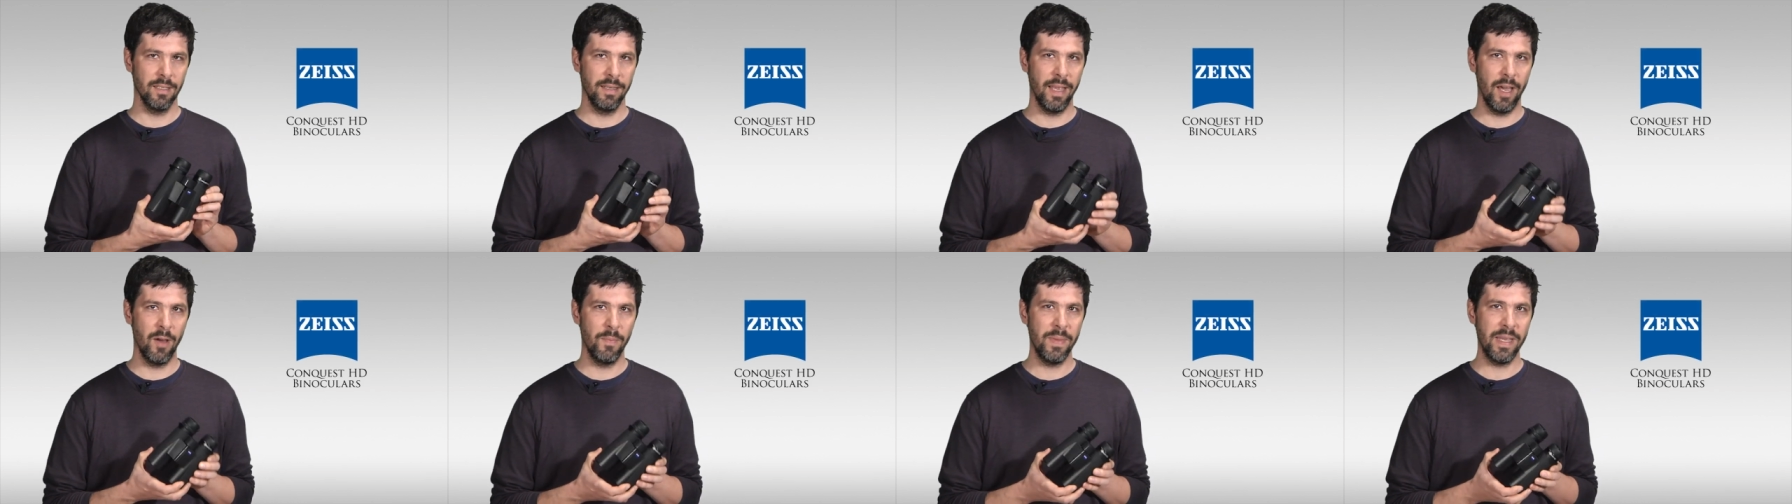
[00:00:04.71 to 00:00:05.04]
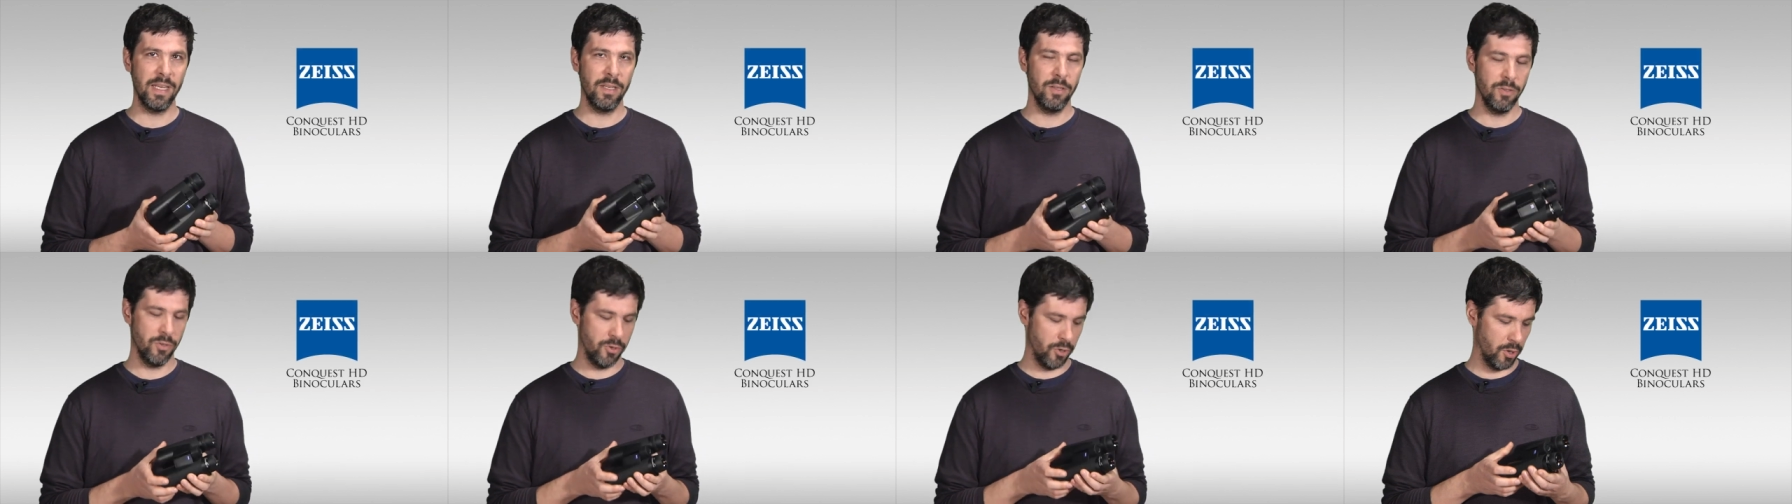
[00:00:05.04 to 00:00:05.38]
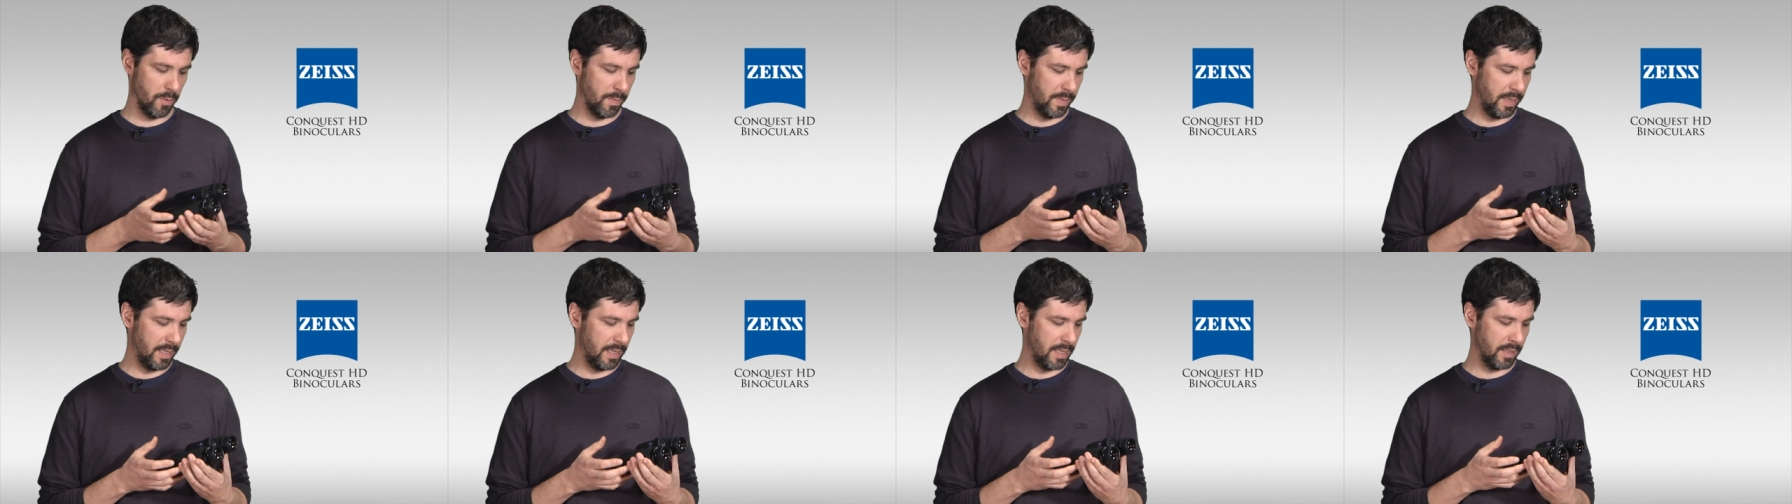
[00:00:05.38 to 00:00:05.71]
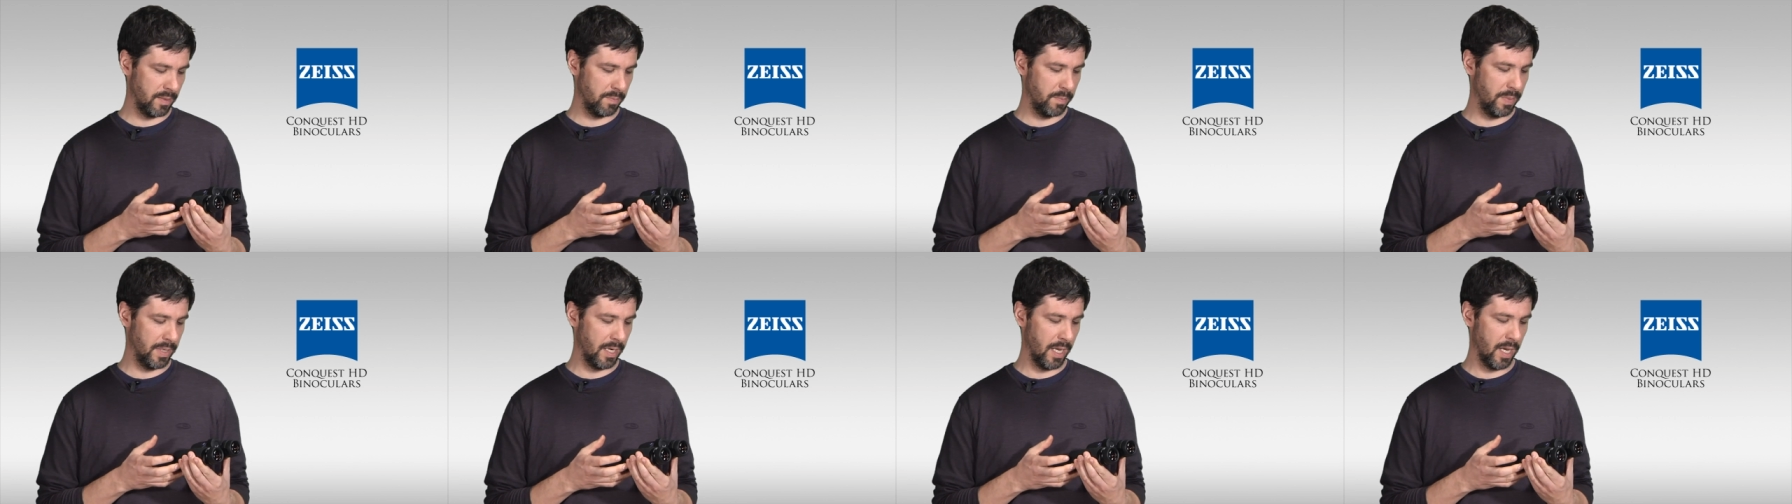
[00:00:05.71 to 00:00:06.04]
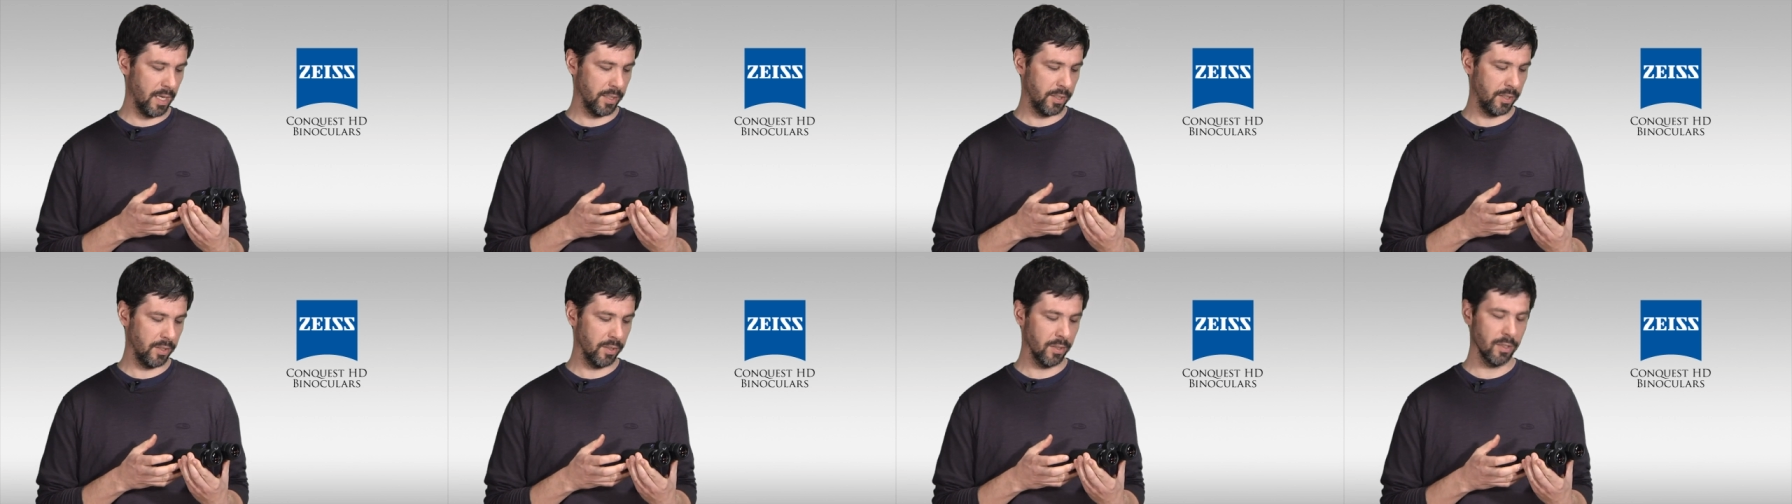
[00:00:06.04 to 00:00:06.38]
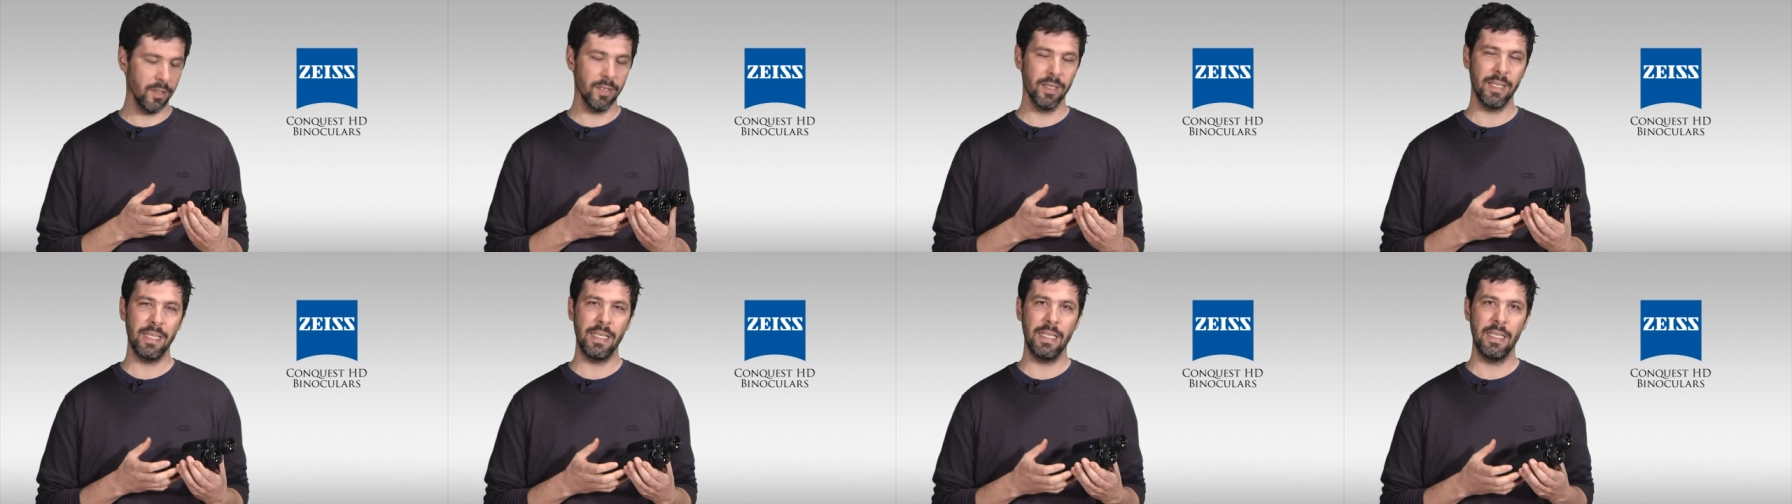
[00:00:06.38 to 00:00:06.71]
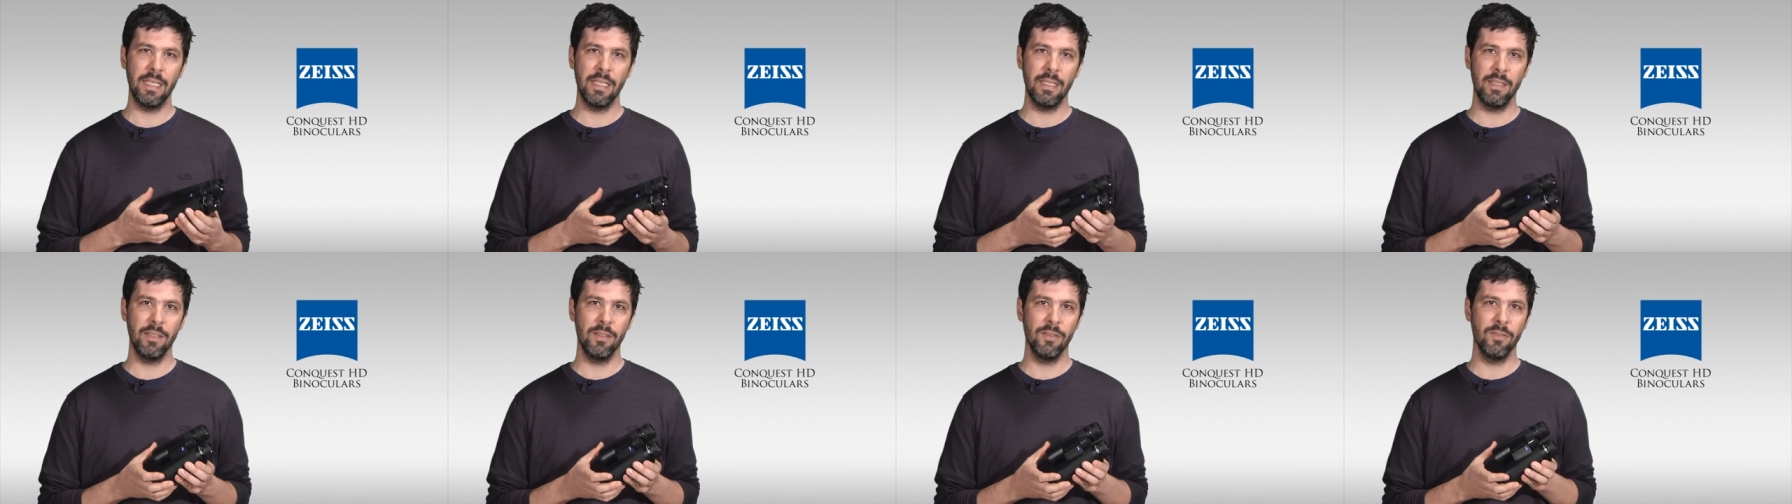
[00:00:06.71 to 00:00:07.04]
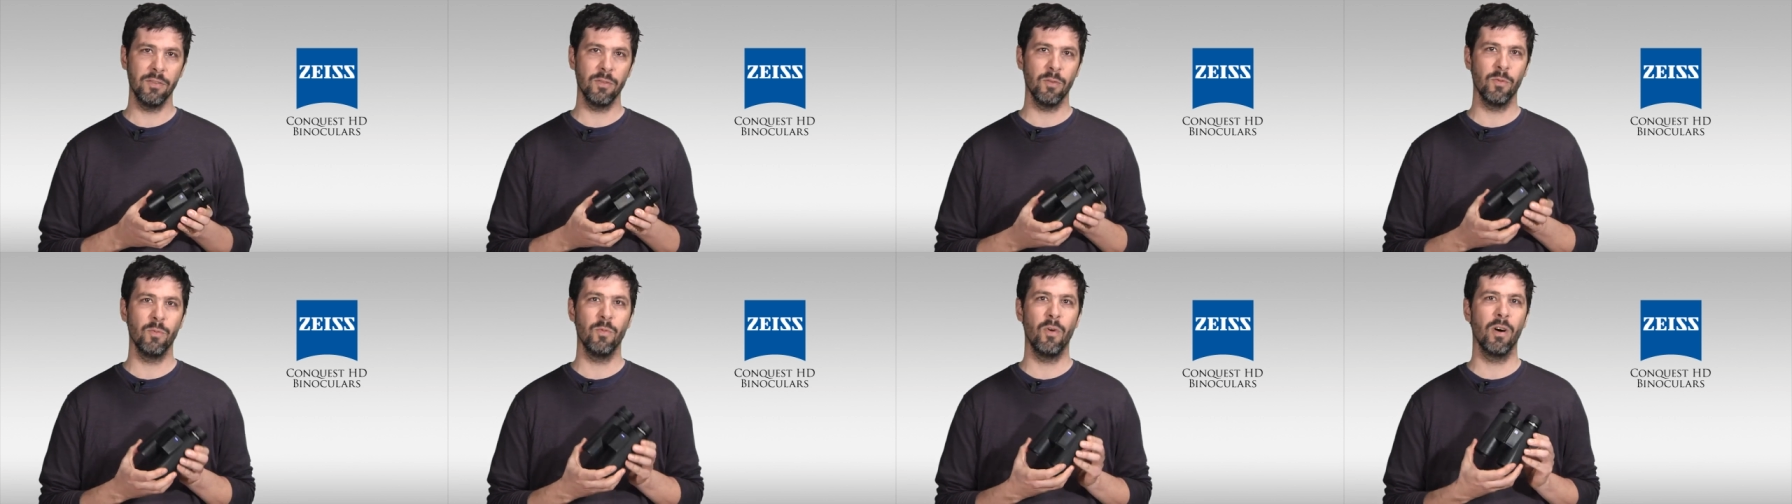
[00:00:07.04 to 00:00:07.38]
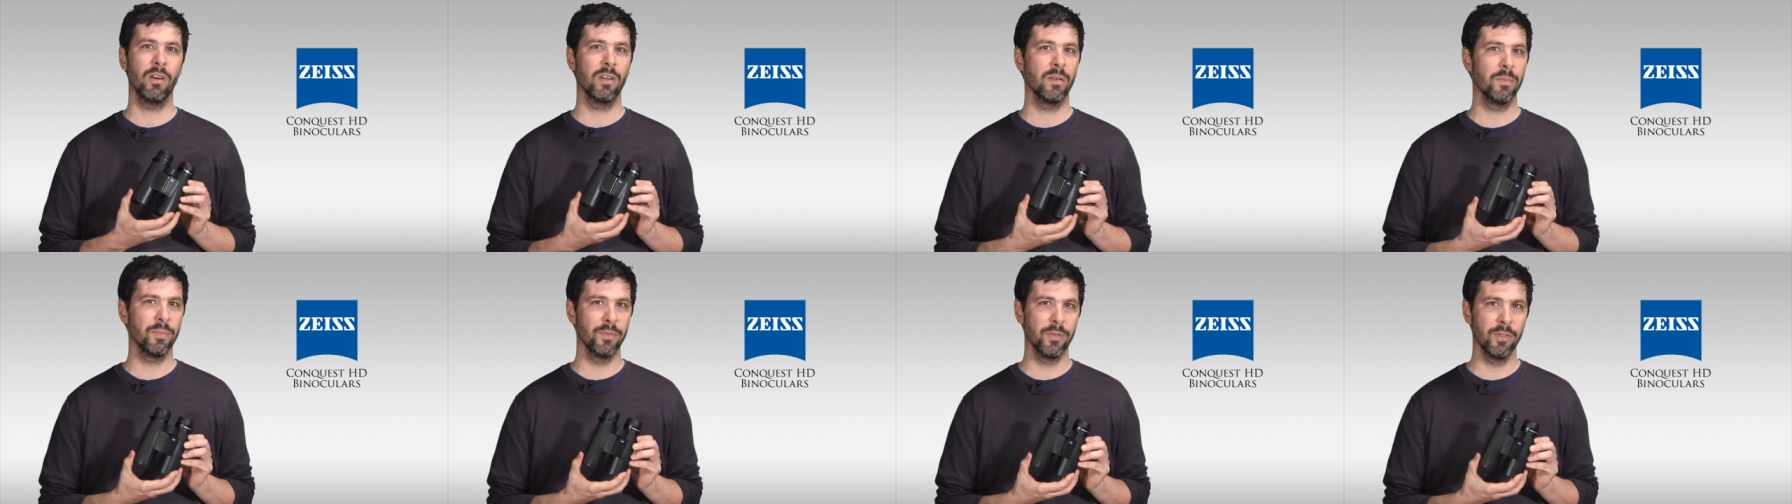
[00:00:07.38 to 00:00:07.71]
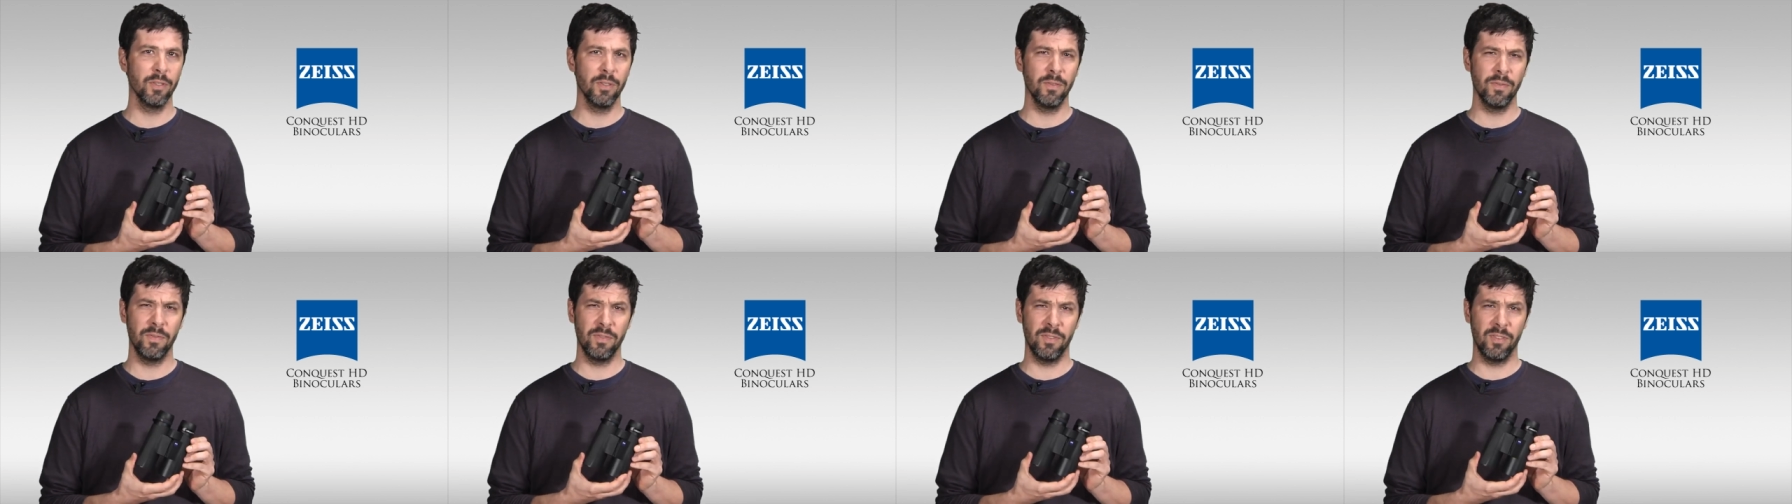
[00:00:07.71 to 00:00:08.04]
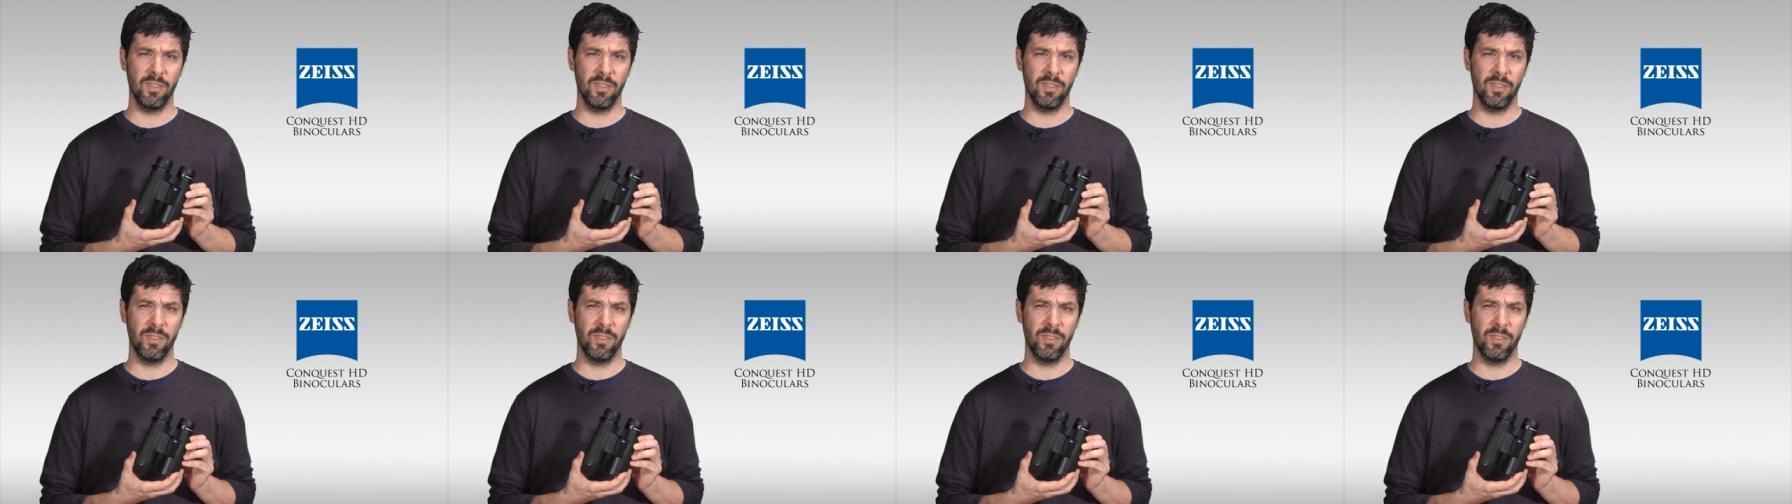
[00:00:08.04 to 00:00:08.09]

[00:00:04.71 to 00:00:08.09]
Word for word: Now made in Germany, this binocular is waterproof,